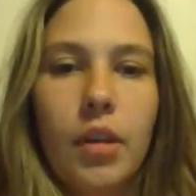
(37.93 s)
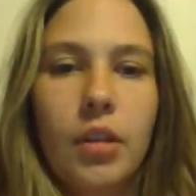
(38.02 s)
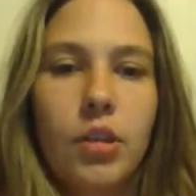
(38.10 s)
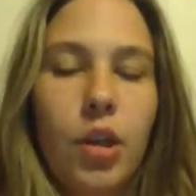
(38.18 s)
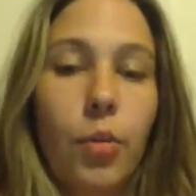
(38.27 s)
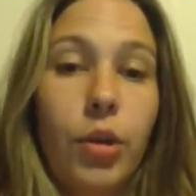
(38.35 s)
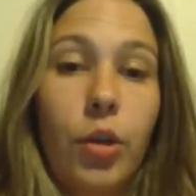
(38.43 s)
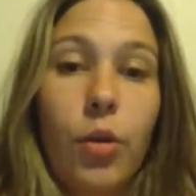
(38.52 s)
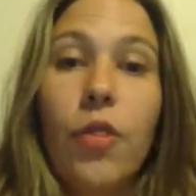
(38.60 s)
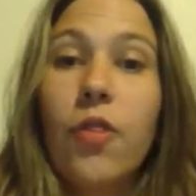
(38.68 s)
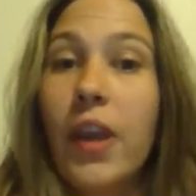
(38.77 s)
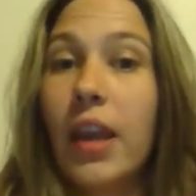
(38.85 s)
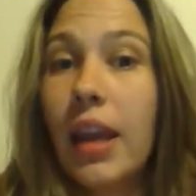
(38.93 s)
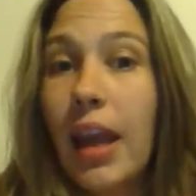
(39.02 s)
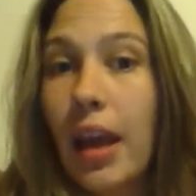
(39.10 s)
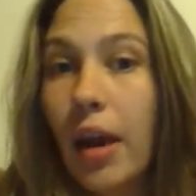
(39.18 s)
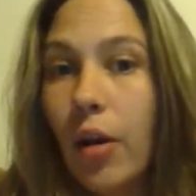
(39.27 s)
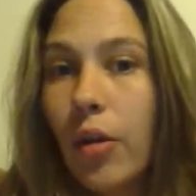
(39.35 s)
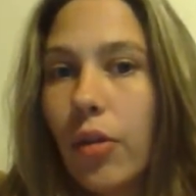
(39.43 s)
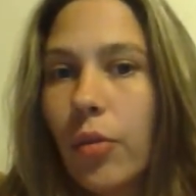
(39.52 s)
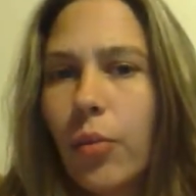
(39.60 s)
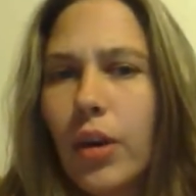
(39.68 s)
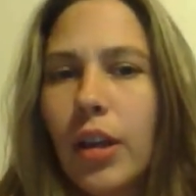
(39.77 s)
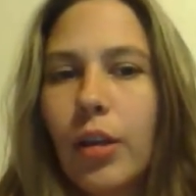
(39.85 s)
So when you think health,
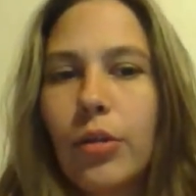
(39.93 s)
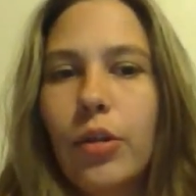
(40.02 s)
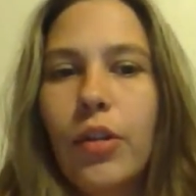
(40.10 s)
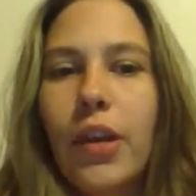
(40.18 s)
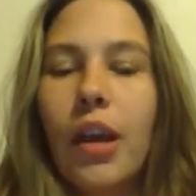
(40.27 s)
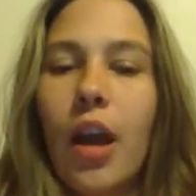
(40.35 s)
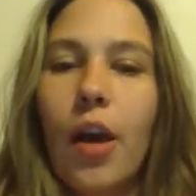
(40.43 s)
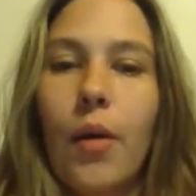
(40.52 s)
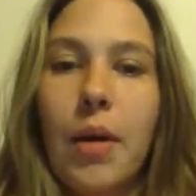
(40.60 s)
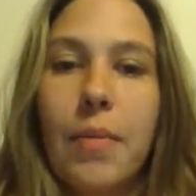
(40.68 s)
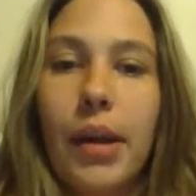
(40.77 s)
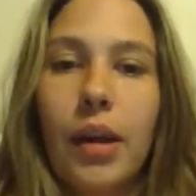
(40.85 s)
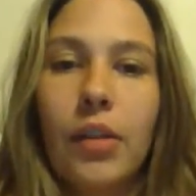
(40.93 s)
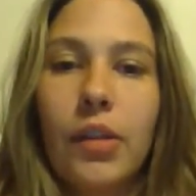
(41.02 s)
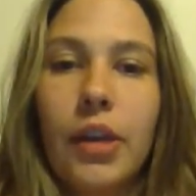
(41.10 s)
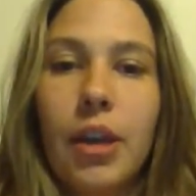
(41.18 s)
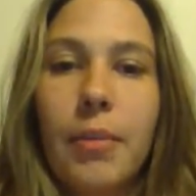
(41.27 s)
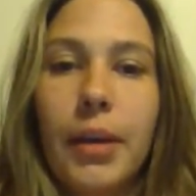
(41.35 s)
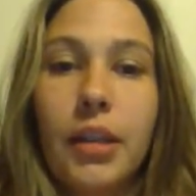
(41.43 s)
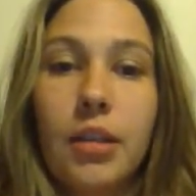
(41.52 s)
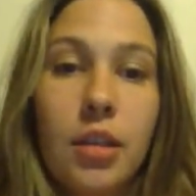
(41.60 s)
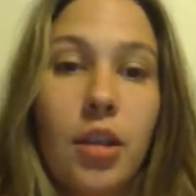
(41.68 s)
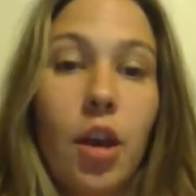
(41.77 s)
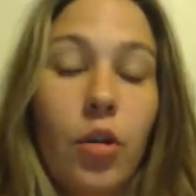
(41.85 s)
really when you think, oh, I'm healthy, it
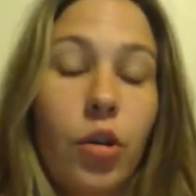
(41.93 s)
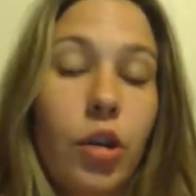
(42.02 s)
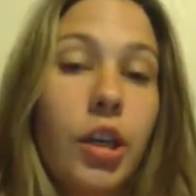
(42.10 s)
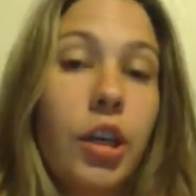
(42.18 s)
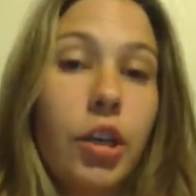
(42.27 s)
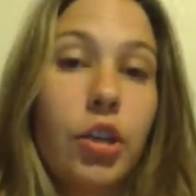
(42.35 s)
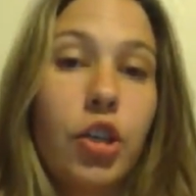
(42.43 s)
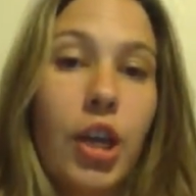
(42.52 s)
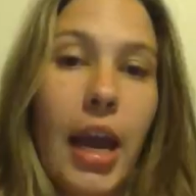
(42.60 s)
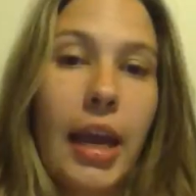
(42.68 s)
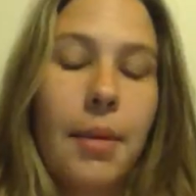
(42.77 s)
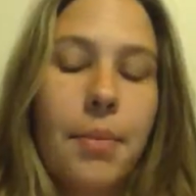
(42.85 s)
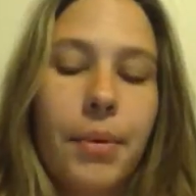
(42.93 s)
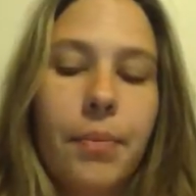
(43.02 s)
means, you're in good shape.